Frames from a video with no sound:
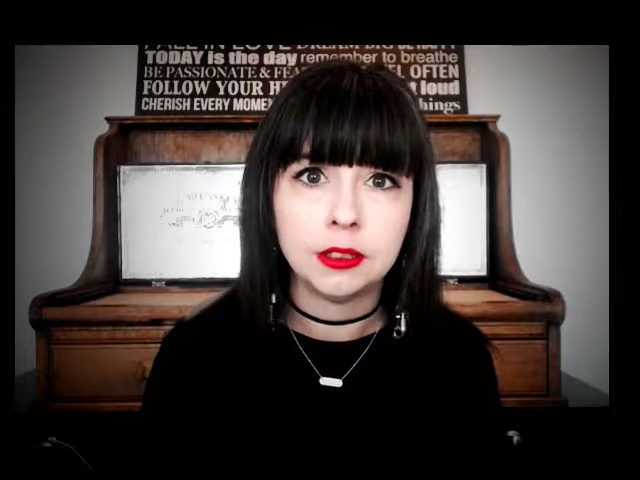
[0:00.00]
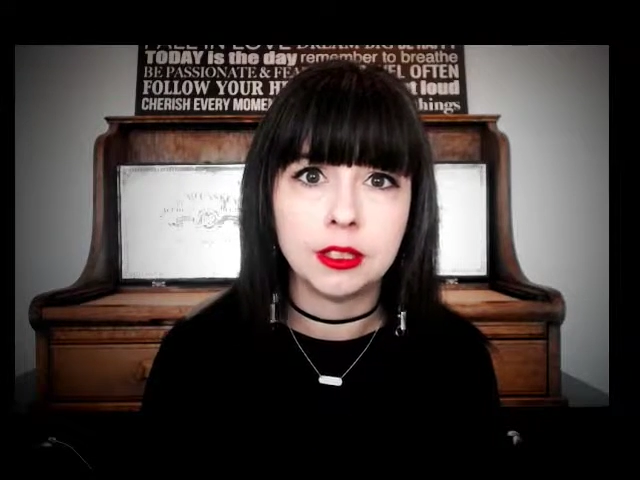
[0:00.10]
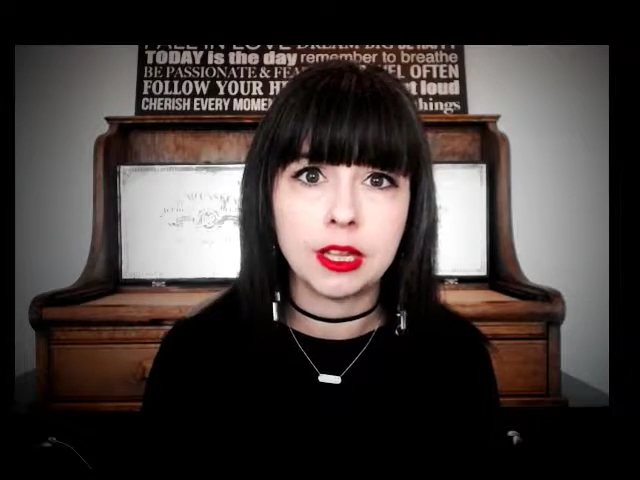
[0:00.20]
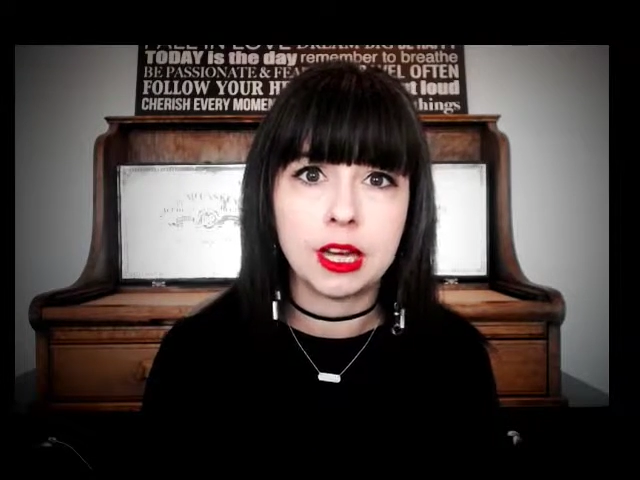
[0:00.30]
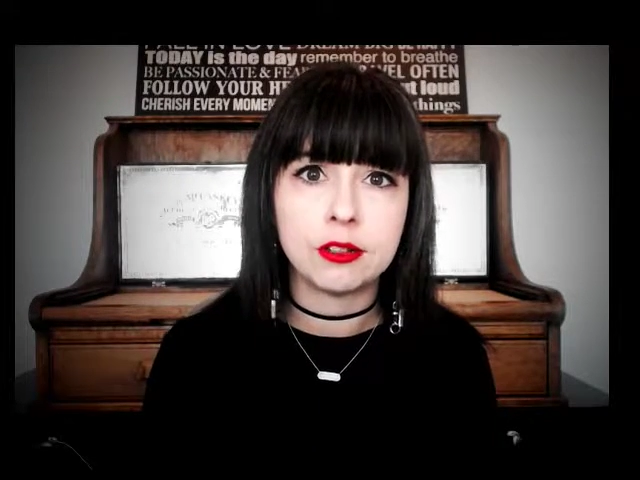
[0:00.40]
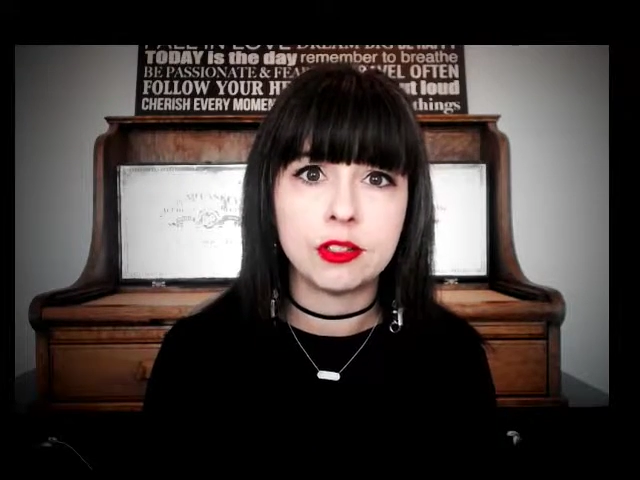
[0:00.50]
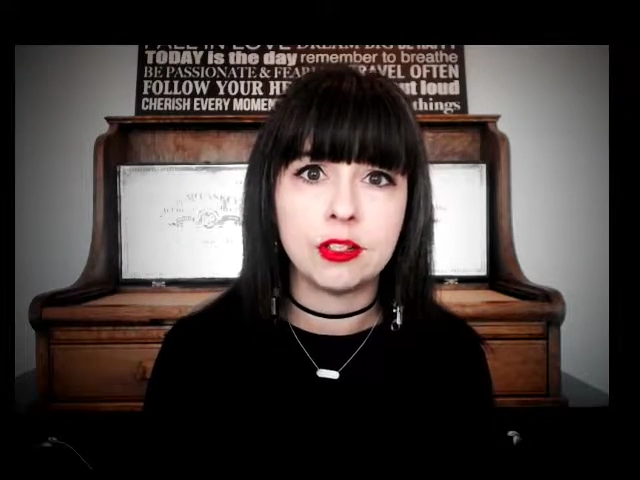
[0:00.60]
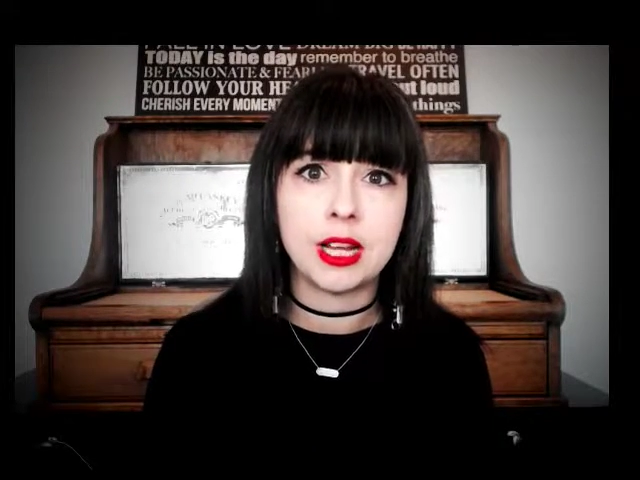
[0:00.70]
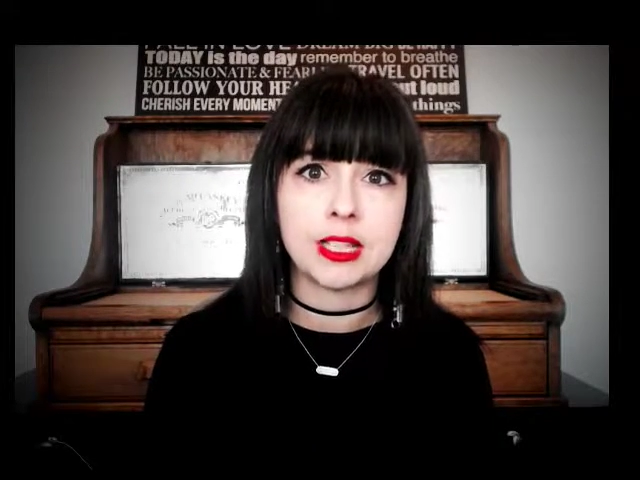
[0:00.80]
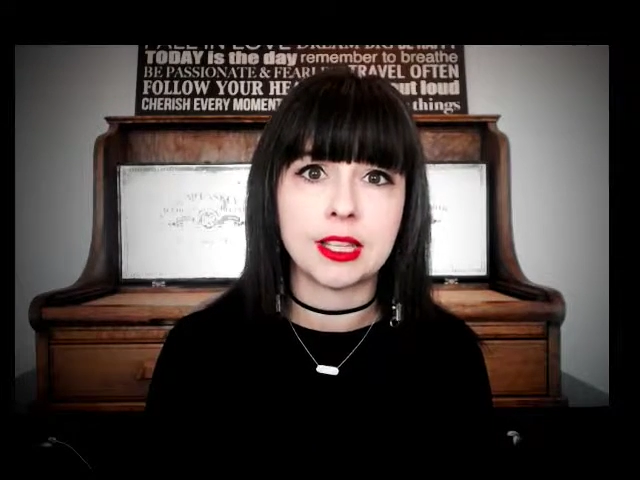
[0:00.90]
To the house 2
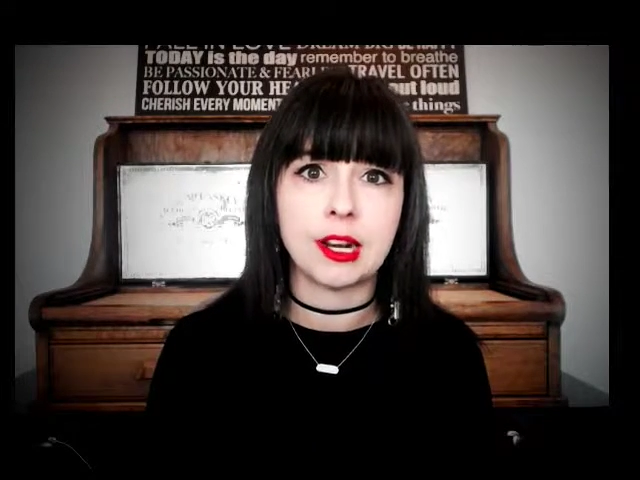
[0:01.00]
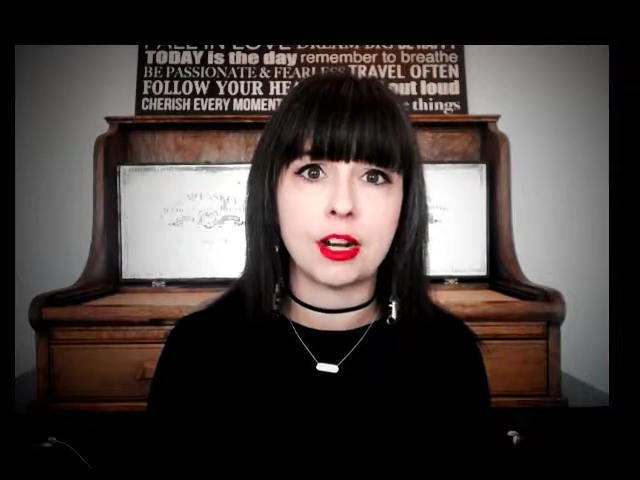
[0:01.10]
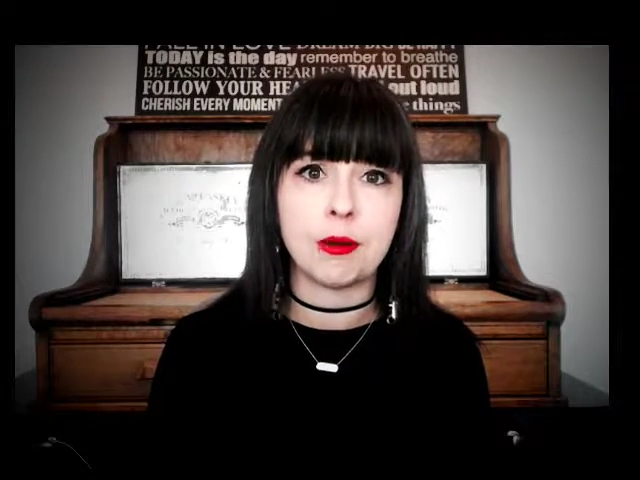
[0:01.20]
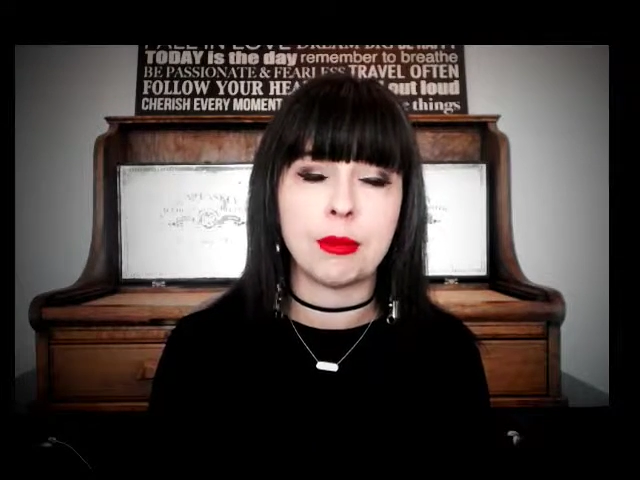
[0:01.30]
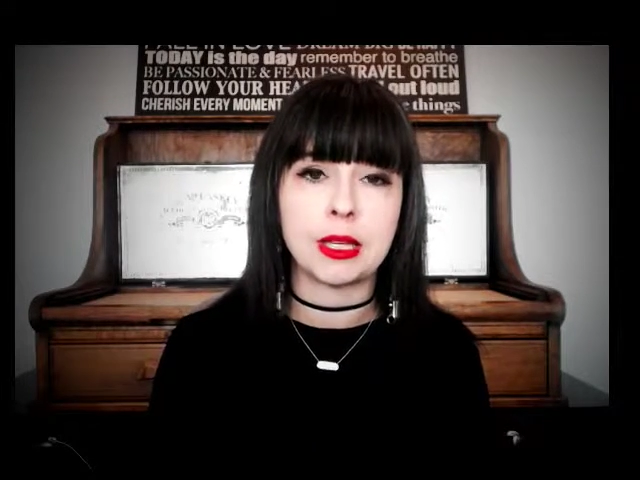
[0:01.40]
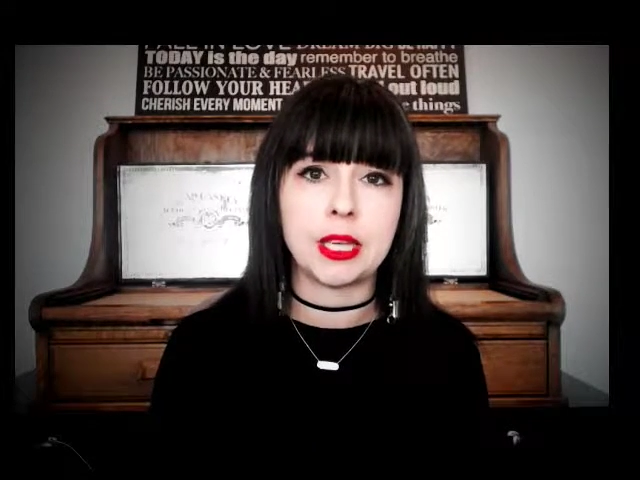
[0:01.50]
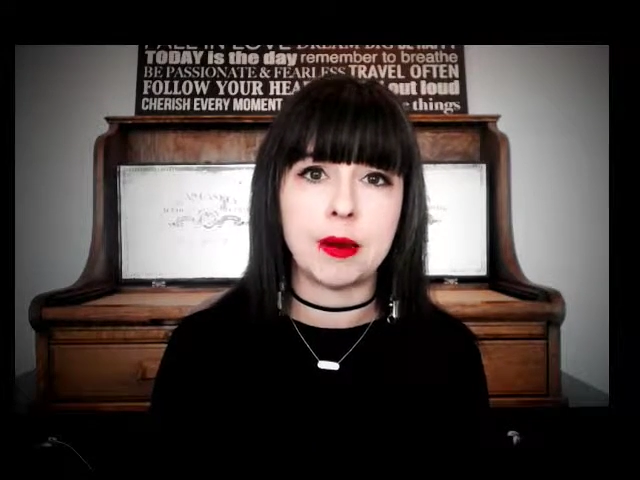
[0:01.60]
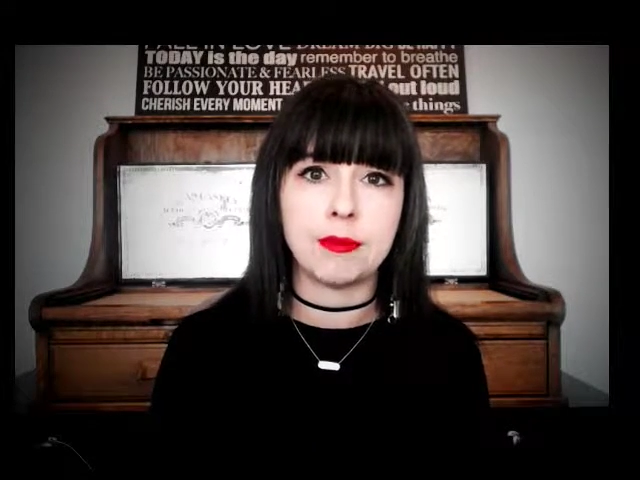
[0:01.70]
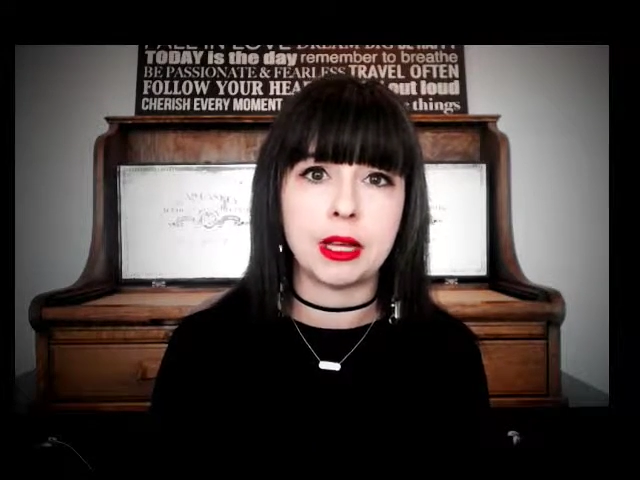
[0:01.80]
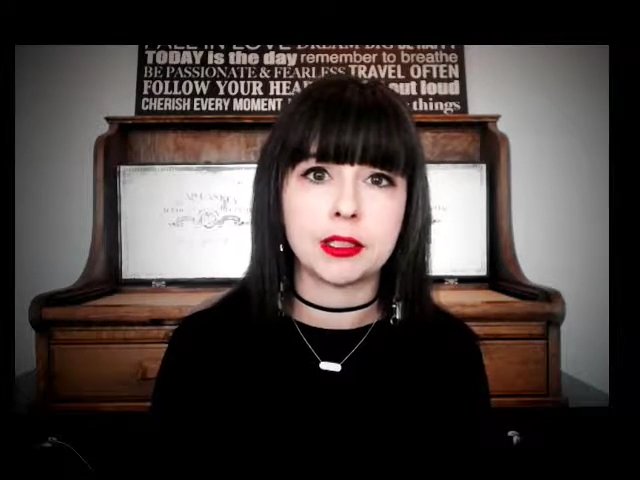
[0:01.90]
days later, I'm like,
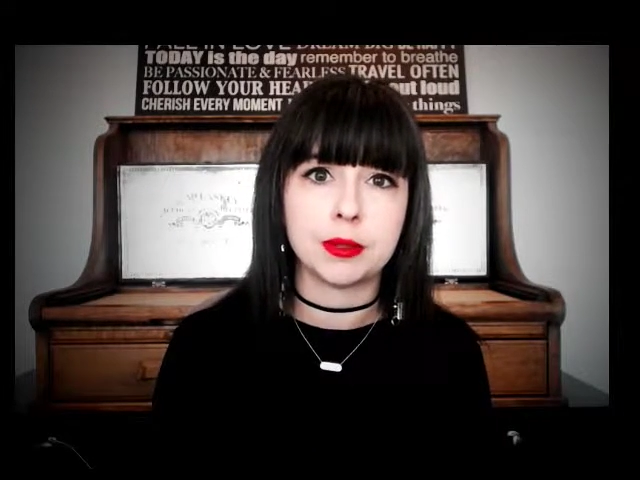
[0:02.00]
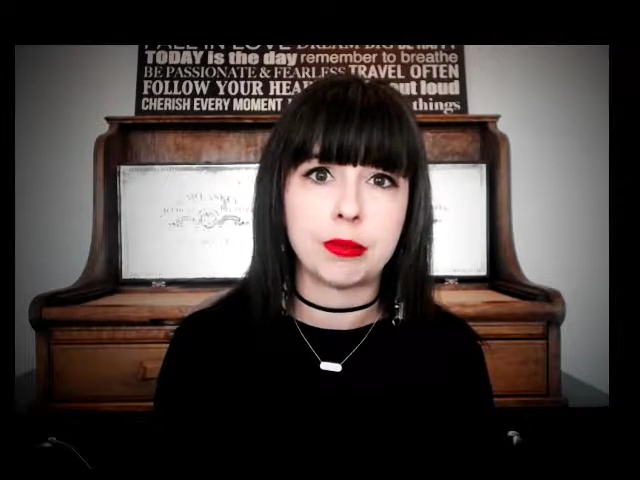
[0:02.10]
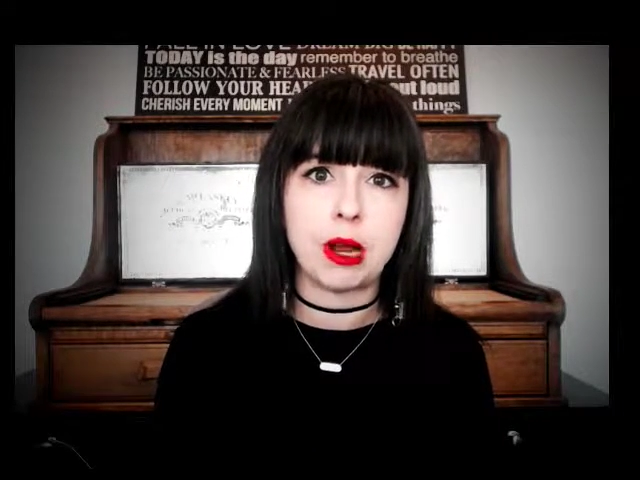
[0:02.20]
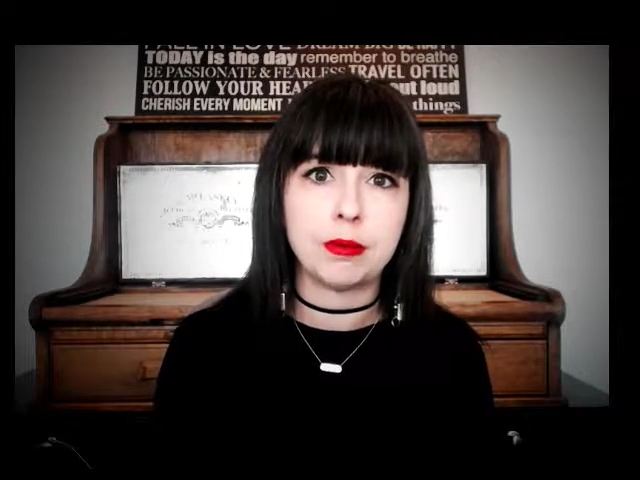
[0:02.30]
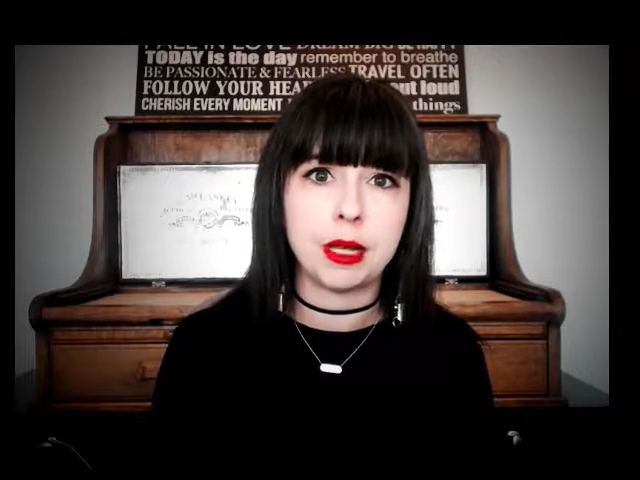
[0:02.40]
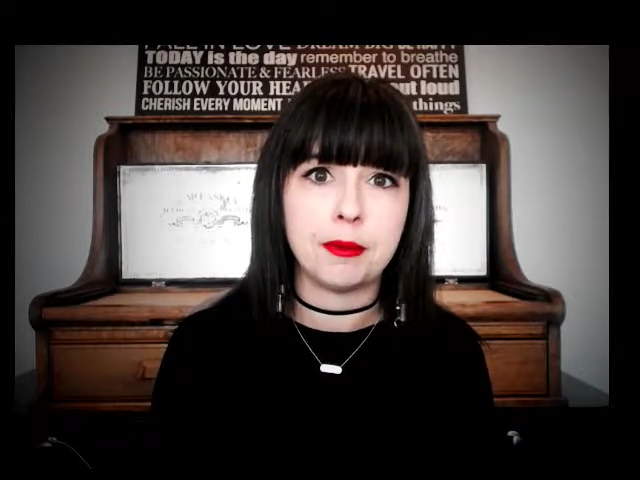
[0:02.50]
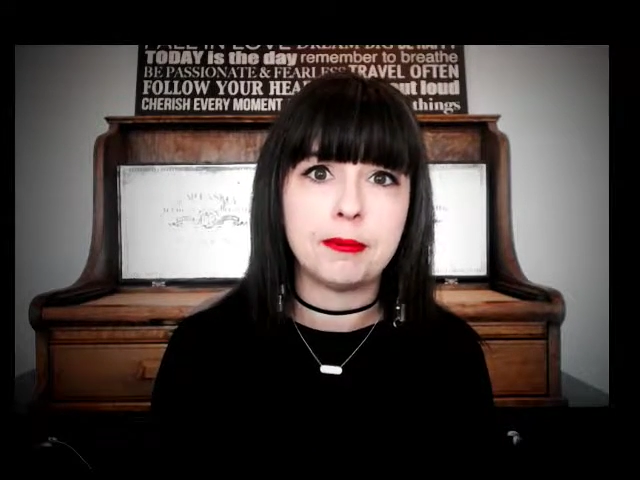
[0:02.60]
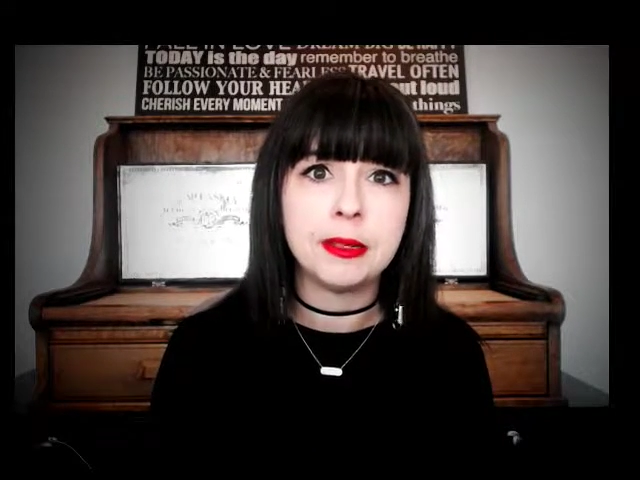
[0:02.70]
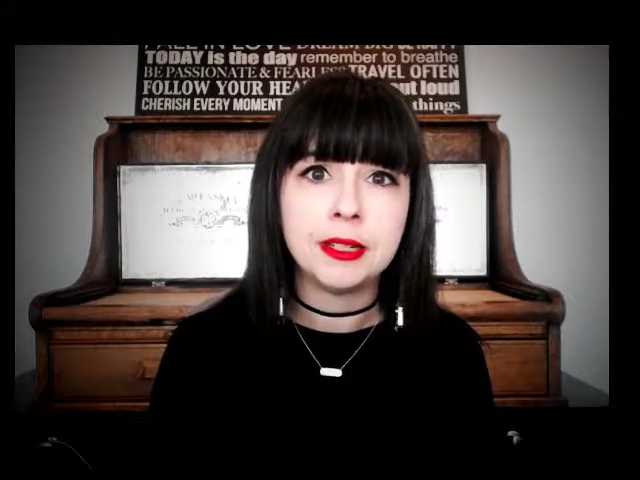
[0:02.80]
yep, that's the problem.